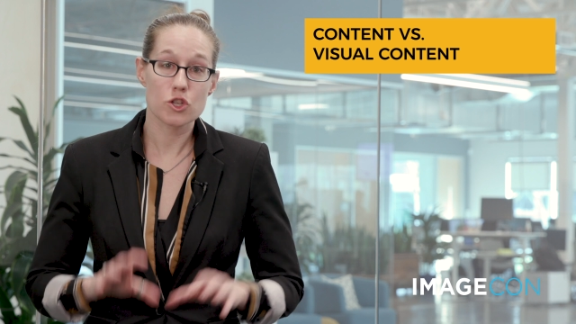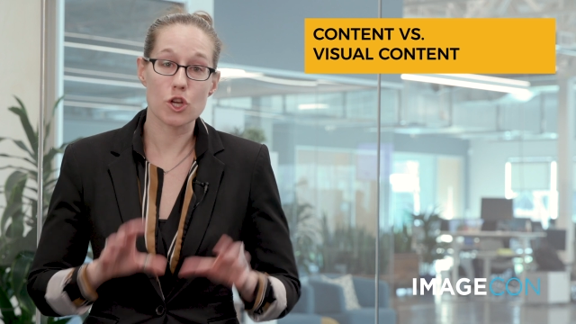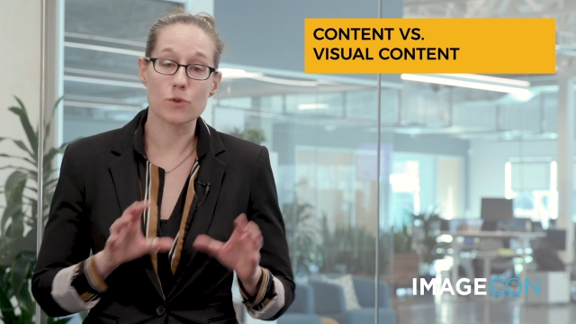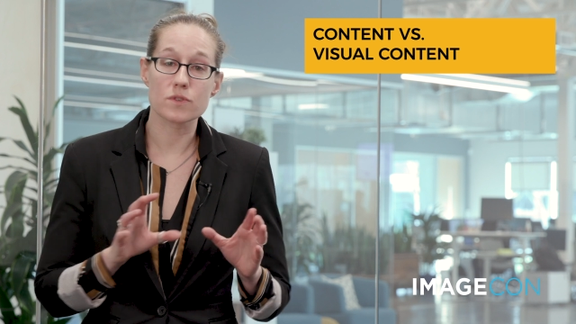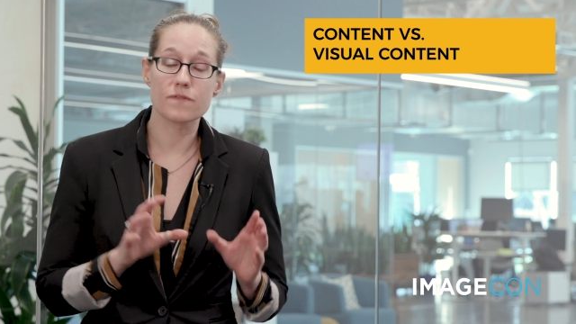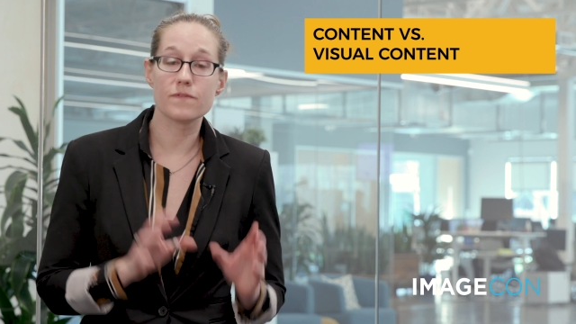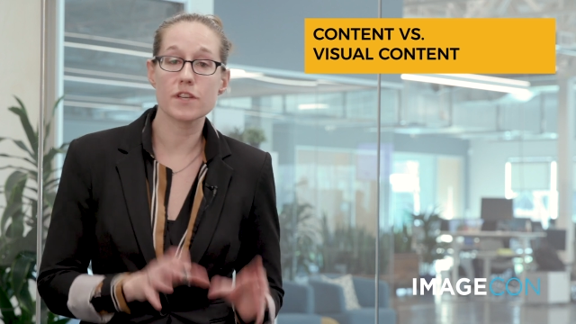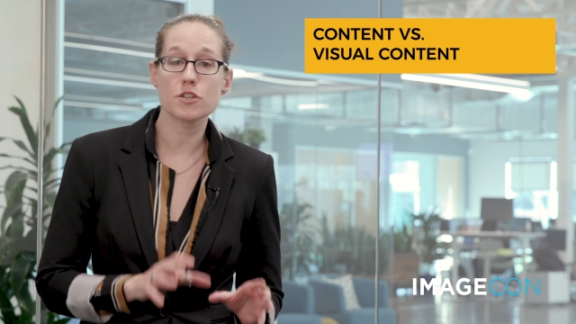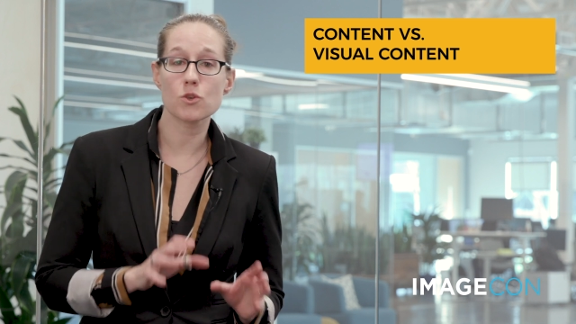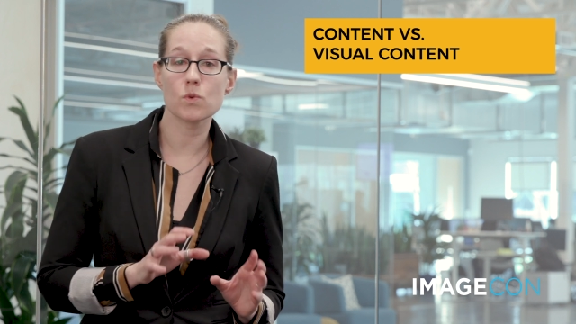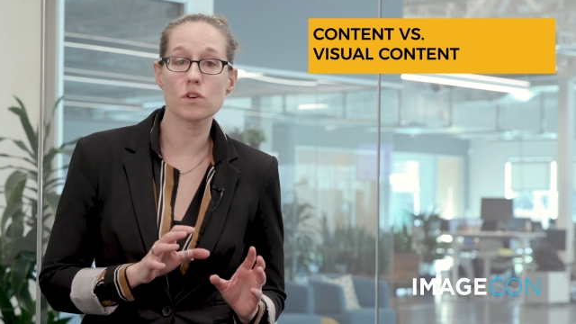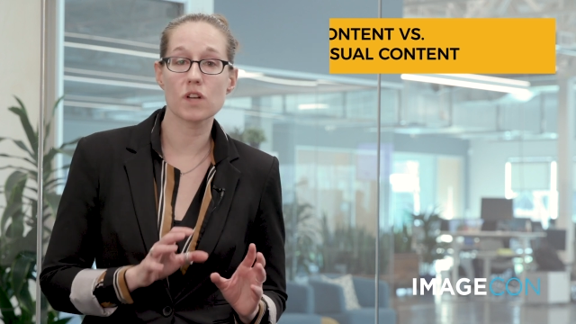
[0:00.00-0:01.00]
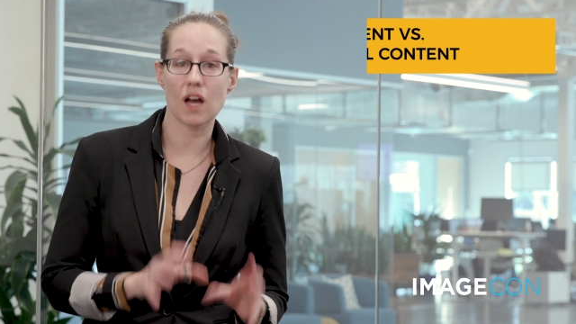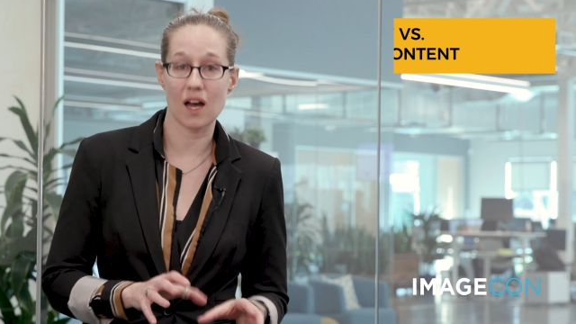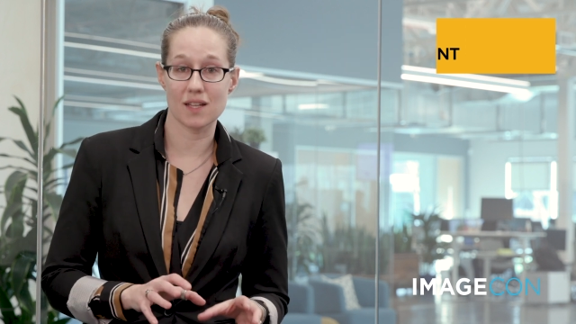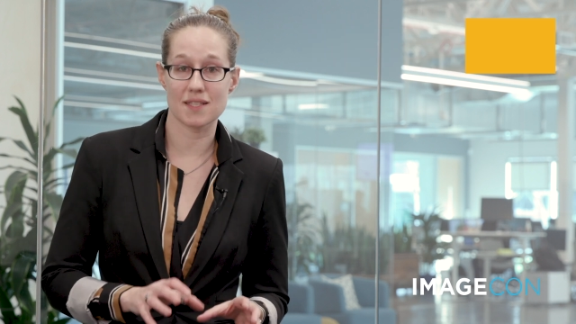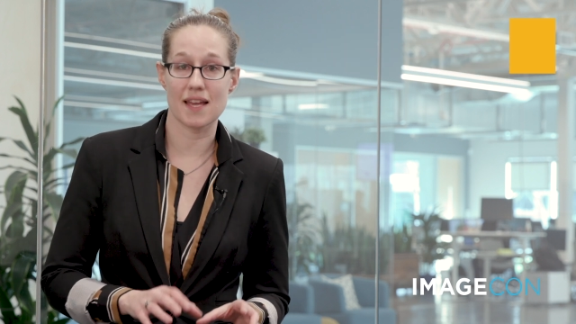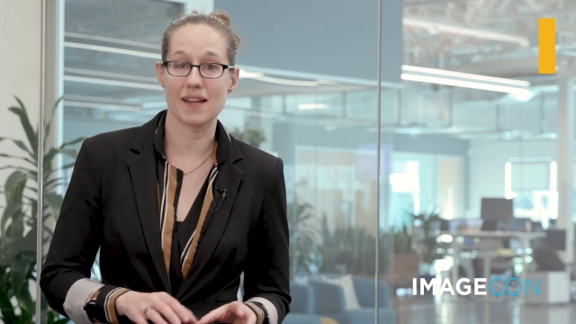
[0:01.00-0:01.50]
chose visual
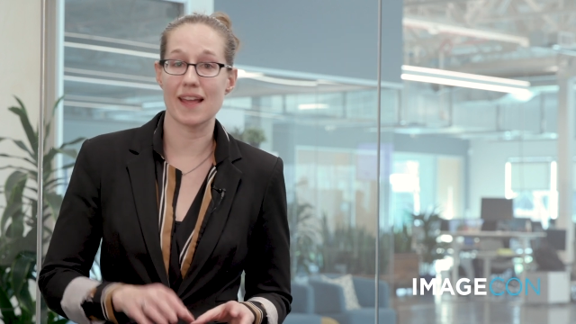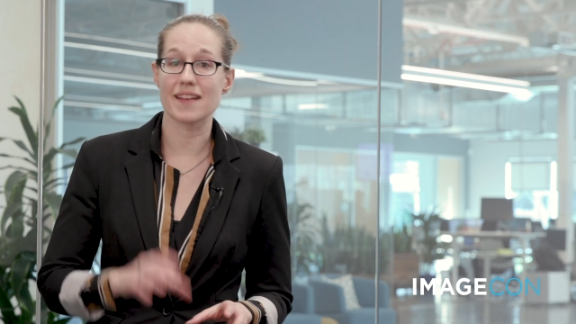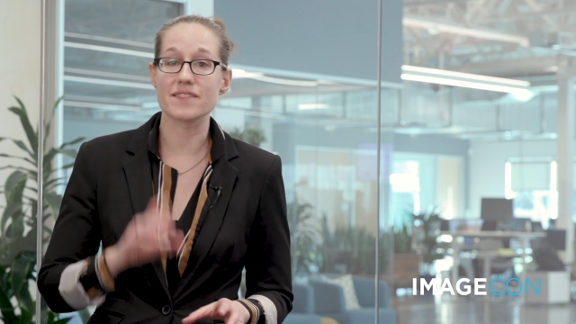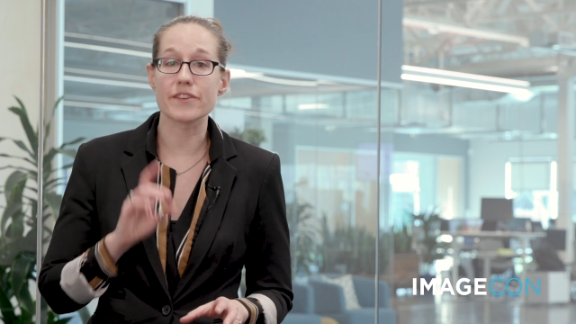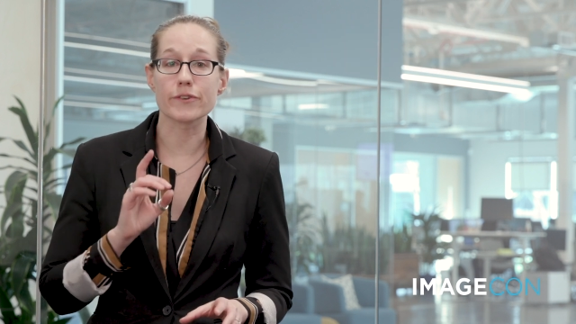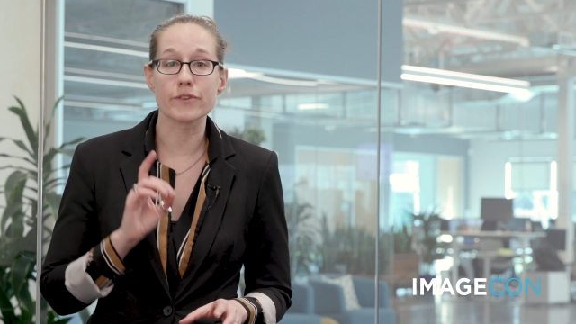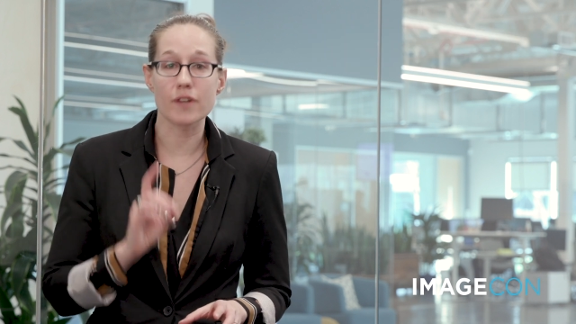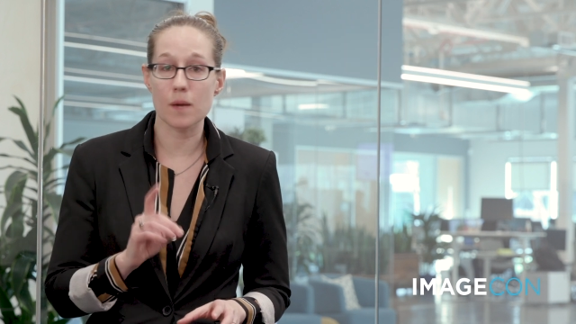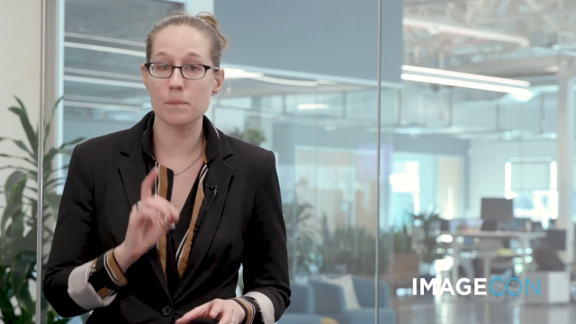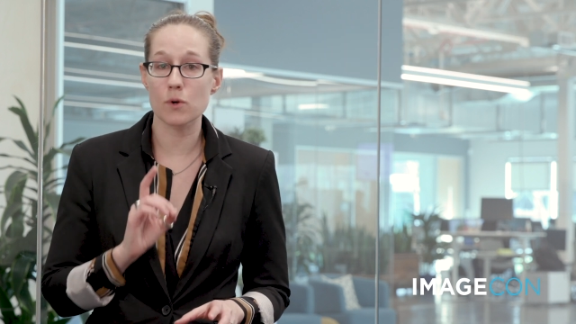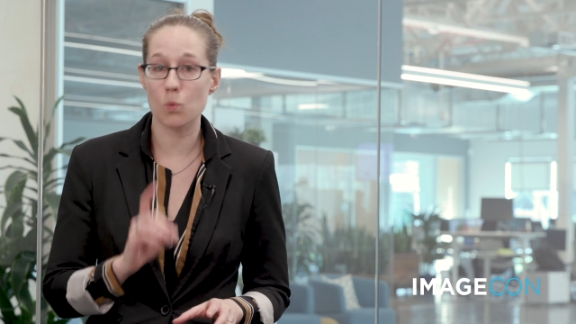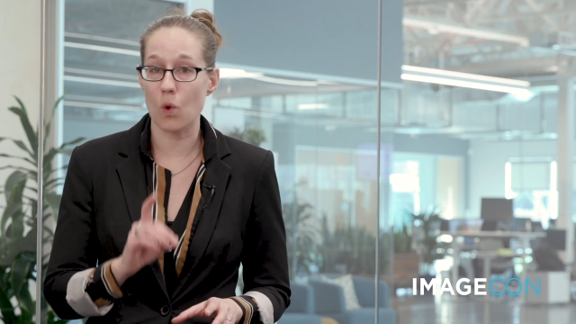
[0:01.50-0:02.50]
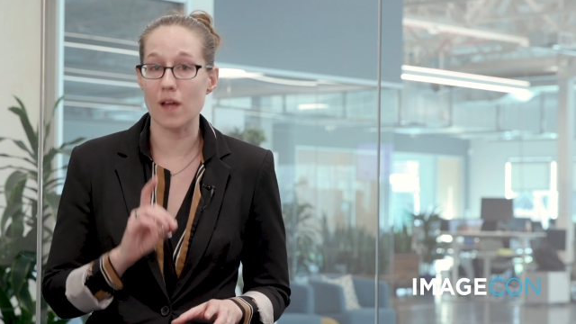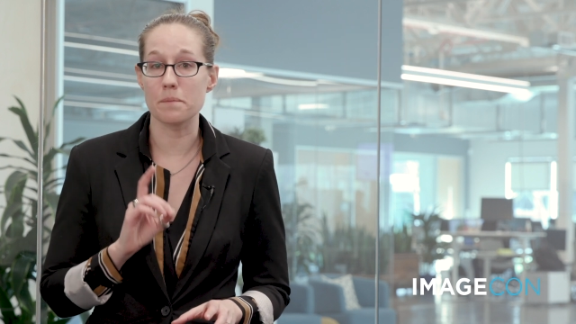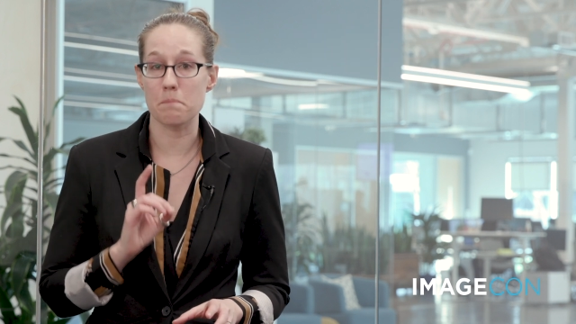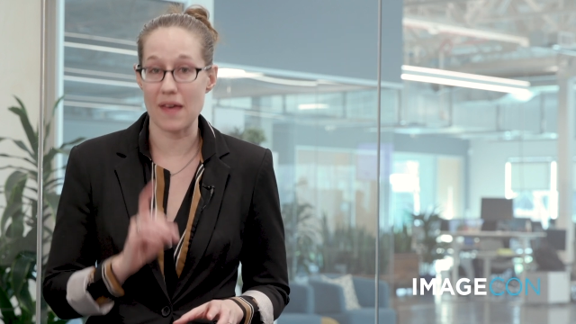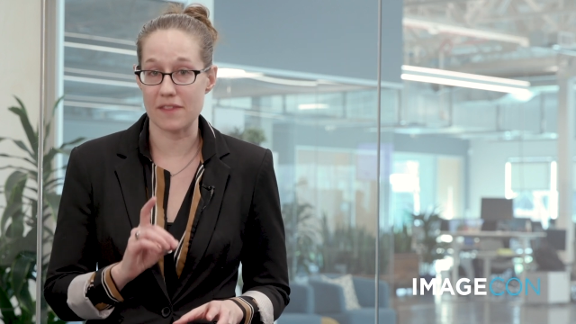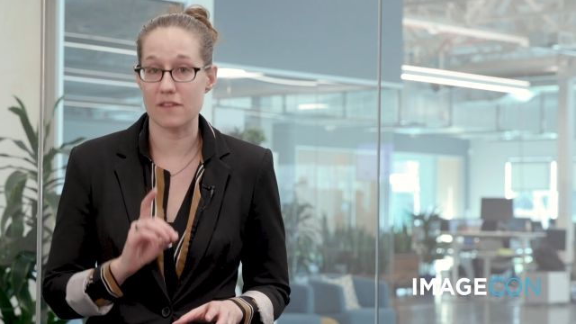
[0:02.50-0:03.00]
content as their
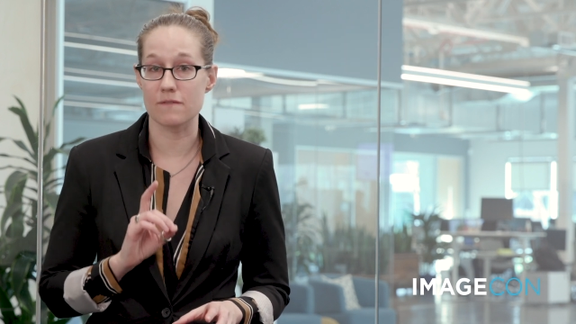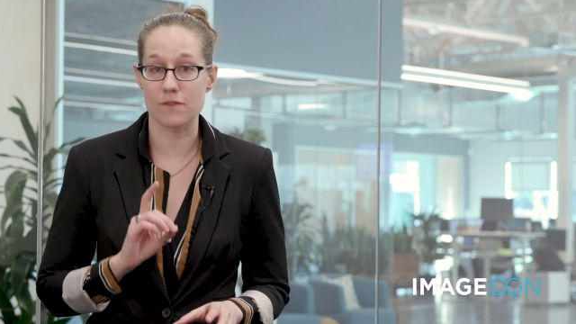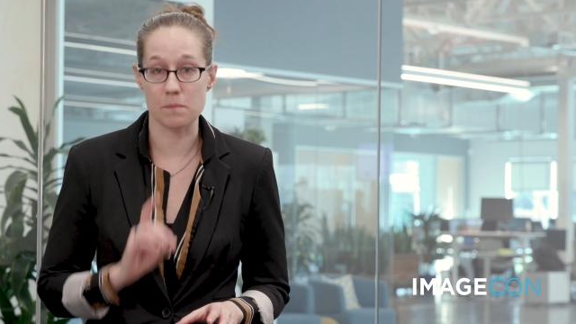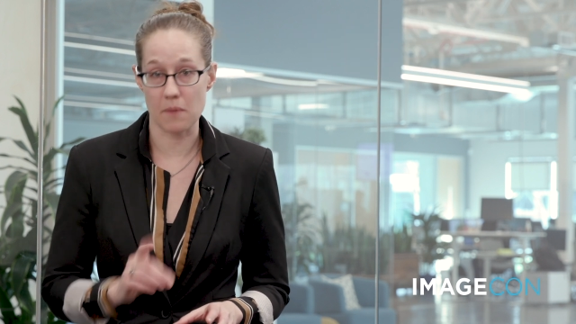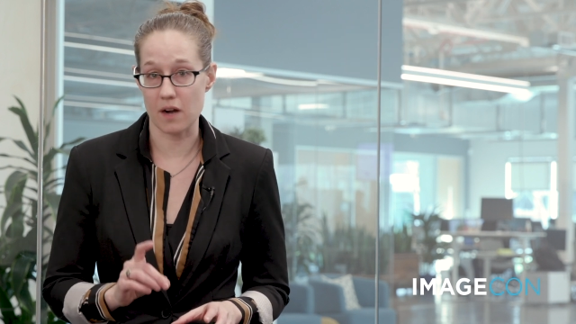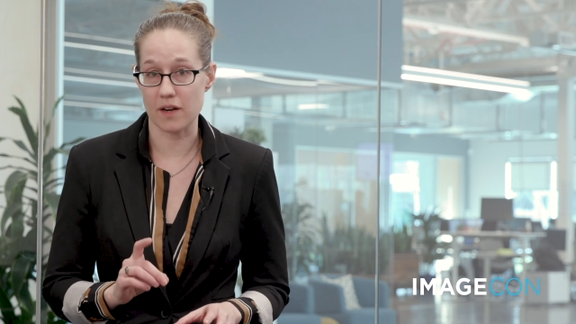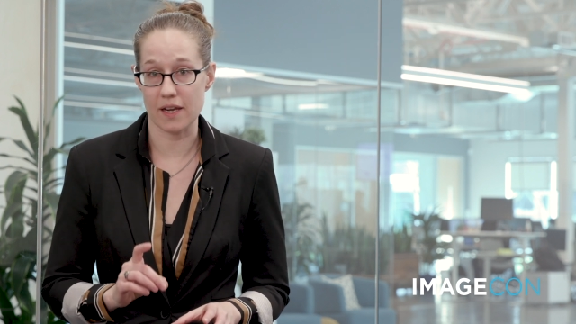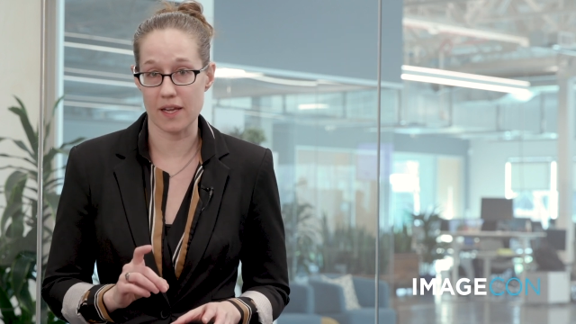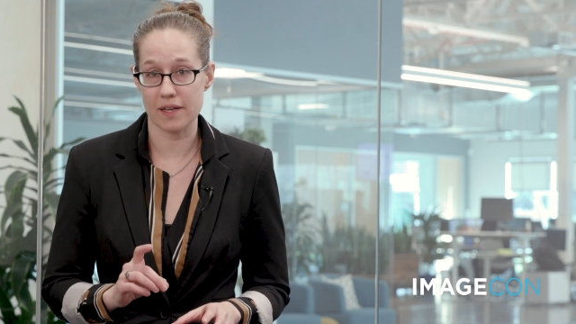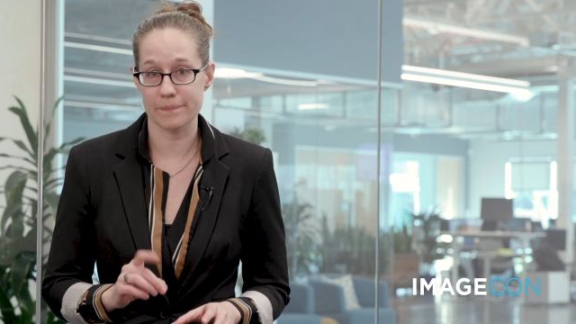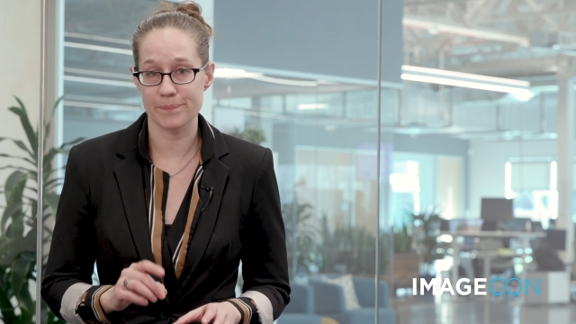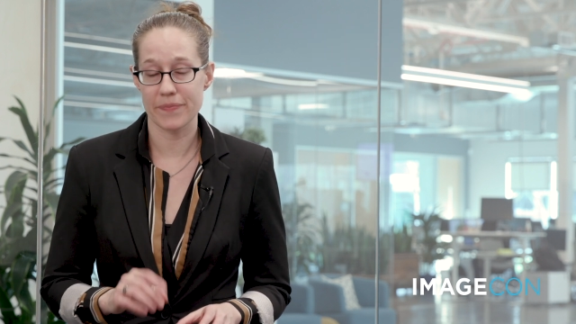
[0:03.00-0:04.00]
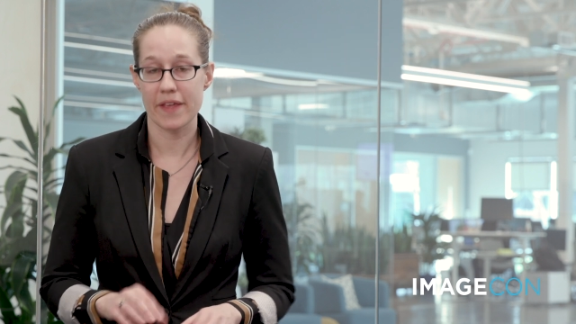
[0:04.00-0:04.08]
#1 method for marketing.